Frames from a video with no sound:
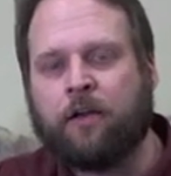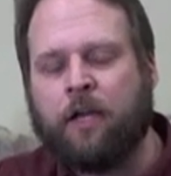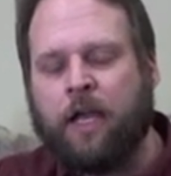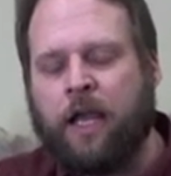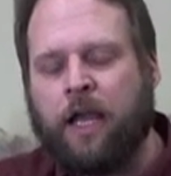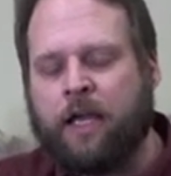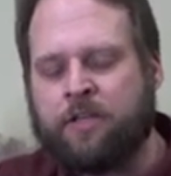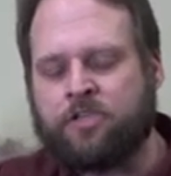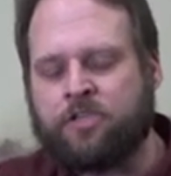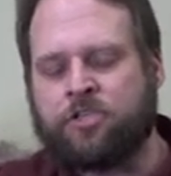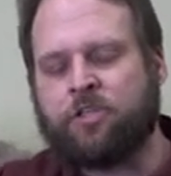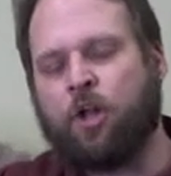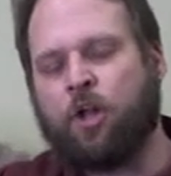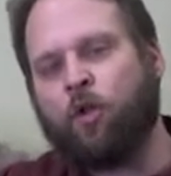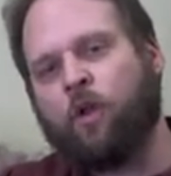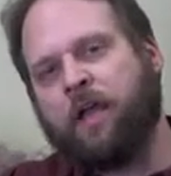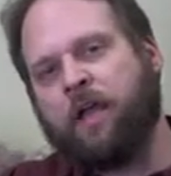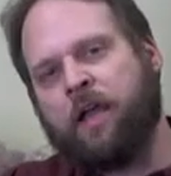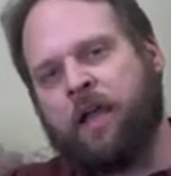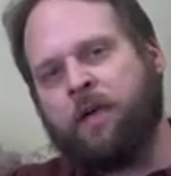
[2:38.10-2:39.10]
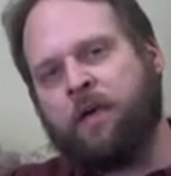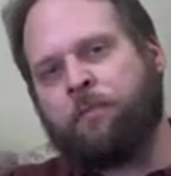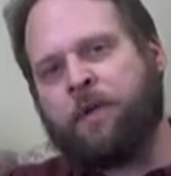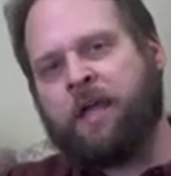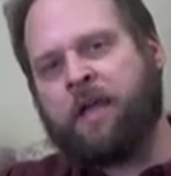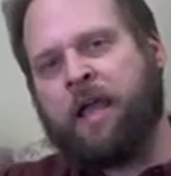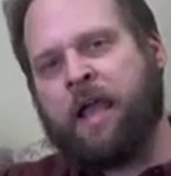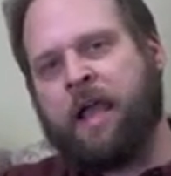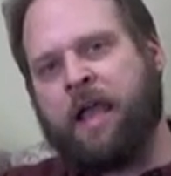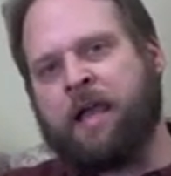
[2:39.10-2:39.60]
And slowly it
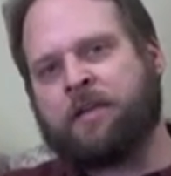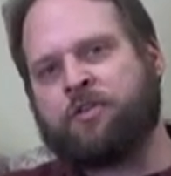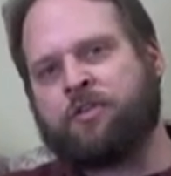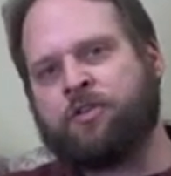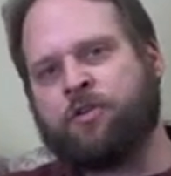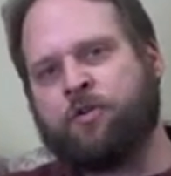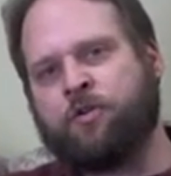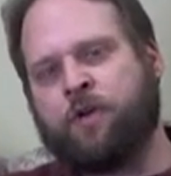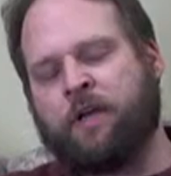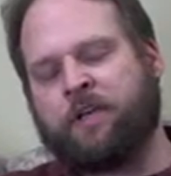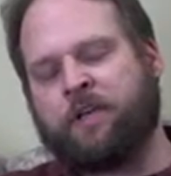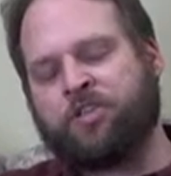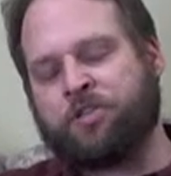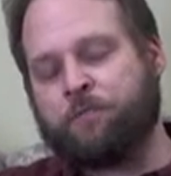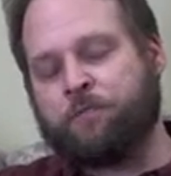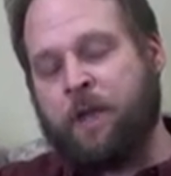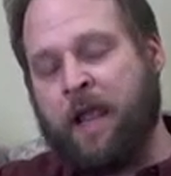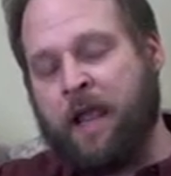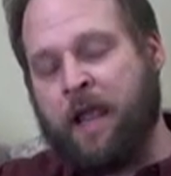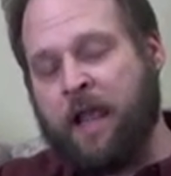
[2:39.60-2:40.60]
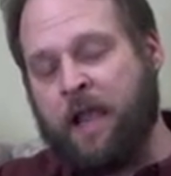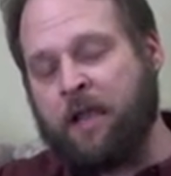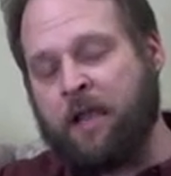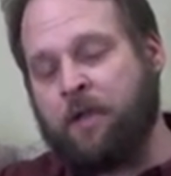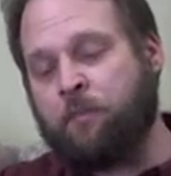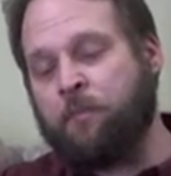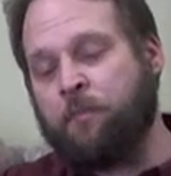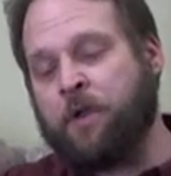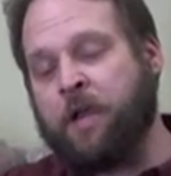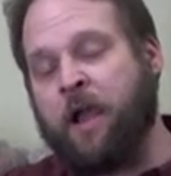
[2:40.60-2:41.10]
began to expand
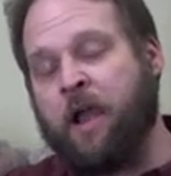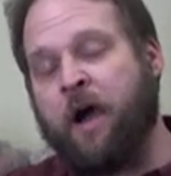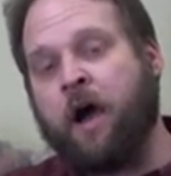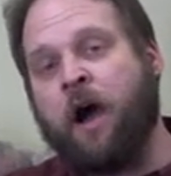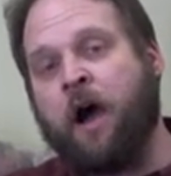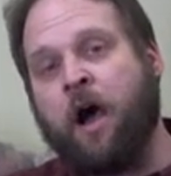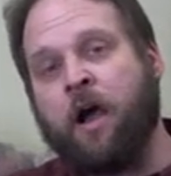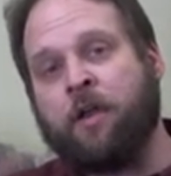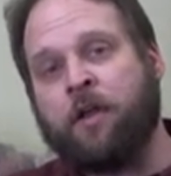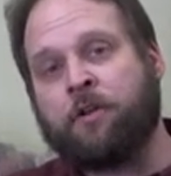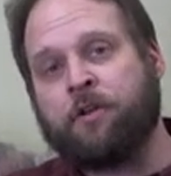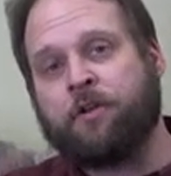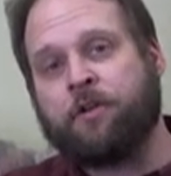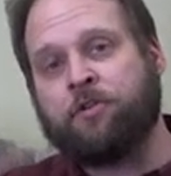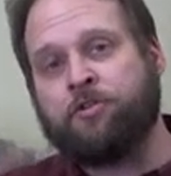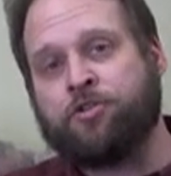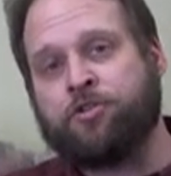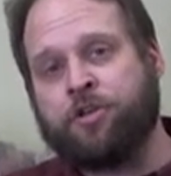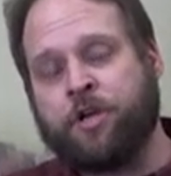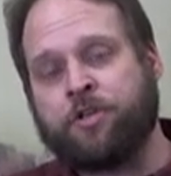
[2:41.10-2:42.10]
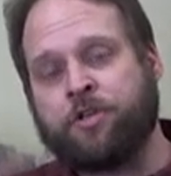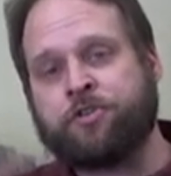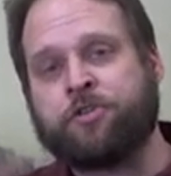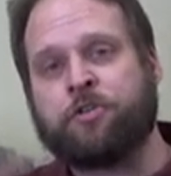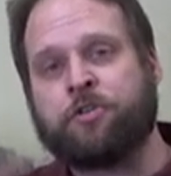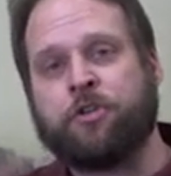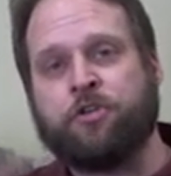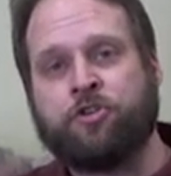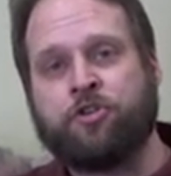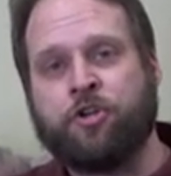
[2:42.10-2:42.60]
beyond just
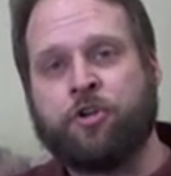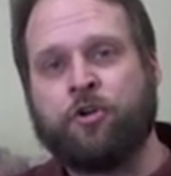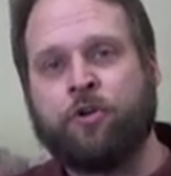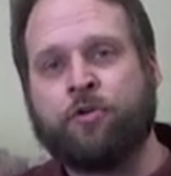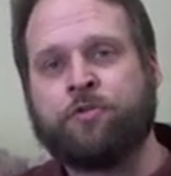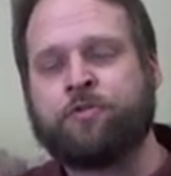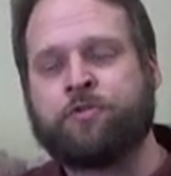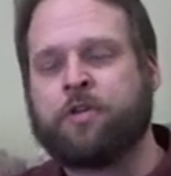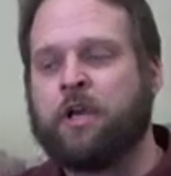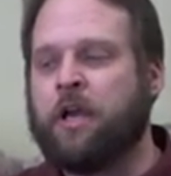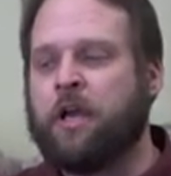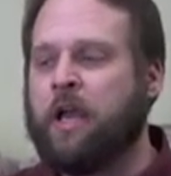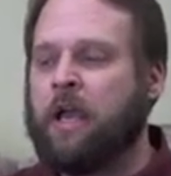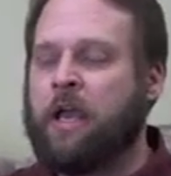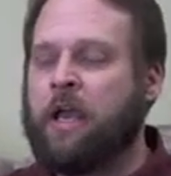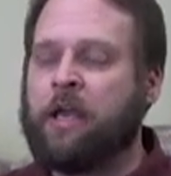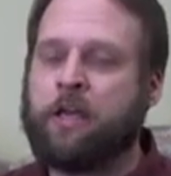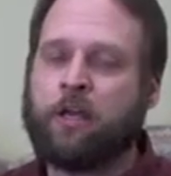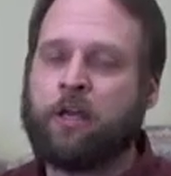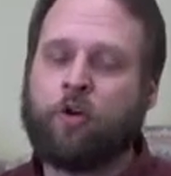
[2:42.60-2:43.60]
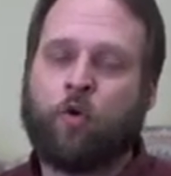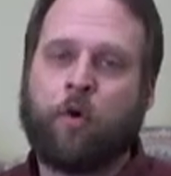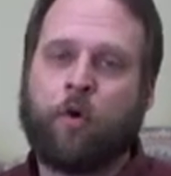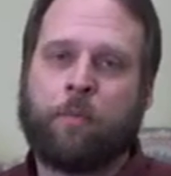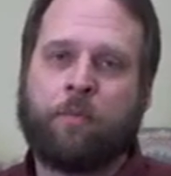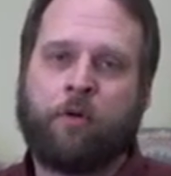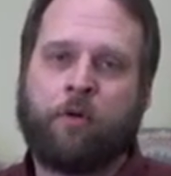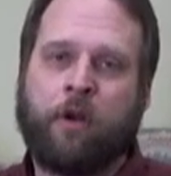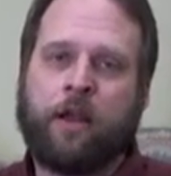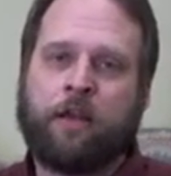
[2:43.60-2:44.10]
the Jews and
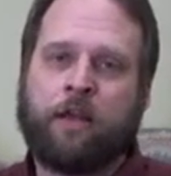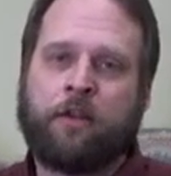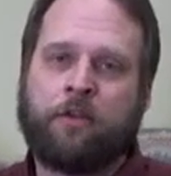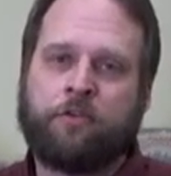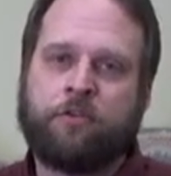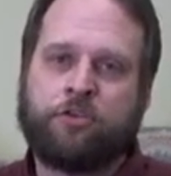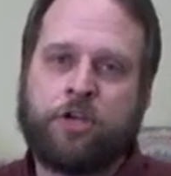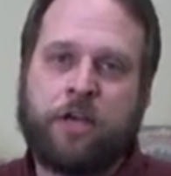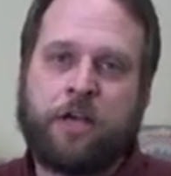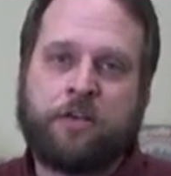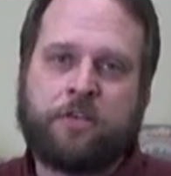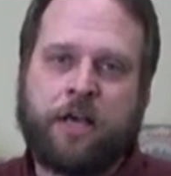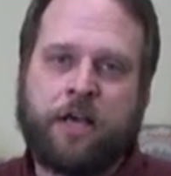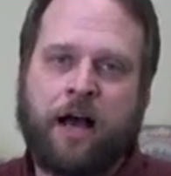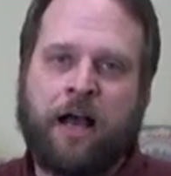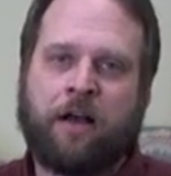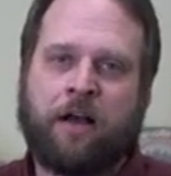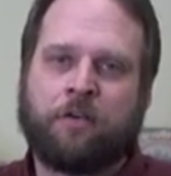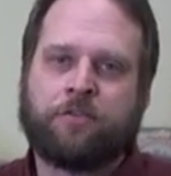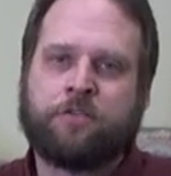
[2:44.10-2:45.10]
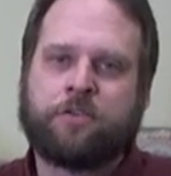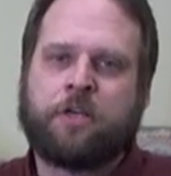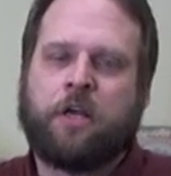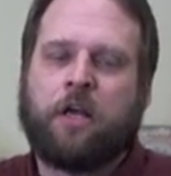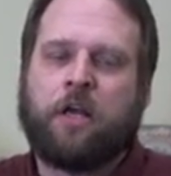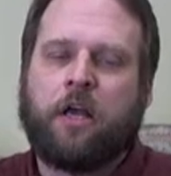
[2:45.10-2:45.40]
incorporate Gentiles.